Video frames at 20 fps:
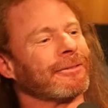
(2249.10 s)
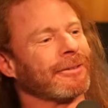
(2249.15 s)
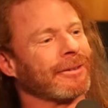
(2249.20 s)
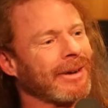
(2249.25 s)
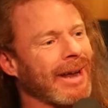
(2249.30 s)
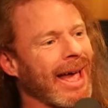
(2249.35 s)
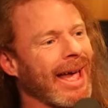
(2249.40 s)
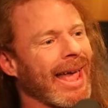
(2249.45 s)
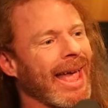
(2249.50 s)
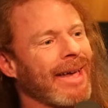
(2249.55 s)
for
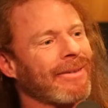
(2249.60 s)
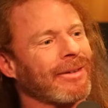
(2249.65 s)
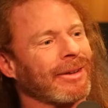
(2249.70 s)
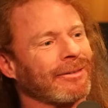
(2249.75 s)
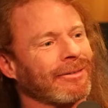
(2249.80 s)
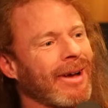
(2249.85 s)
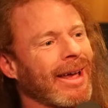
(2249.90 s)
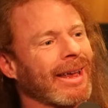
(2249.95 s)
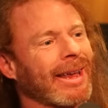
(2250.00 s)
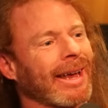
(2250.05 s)
not
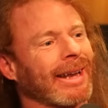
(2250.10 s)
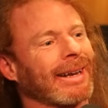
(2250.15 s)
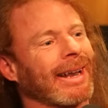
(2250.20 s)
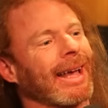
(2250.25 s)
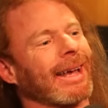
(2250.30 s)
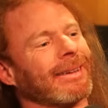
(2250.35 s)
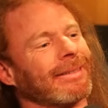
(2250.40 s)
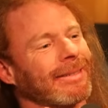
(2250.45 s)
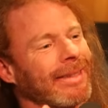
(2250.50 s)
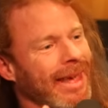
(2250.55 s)
having
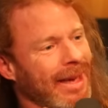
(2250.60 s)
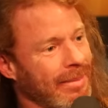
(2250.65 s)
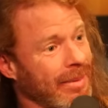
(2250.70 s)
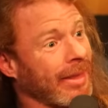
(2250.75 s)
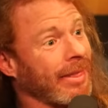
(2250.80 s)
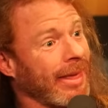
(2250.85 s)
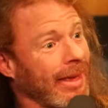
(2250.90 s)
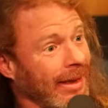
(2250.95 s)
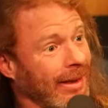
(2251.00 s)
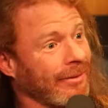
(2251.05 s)
recognized that, but
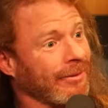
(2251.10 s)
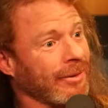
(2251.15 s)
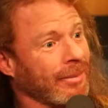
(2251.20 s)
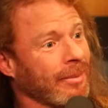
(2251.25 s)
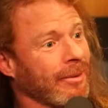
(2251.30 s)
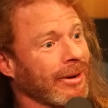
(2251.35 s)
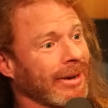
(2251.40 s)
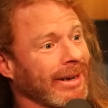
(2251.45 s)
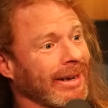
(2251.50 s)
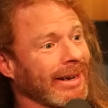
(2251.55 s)
thank you for
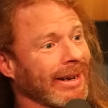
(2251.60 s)
pointing it out.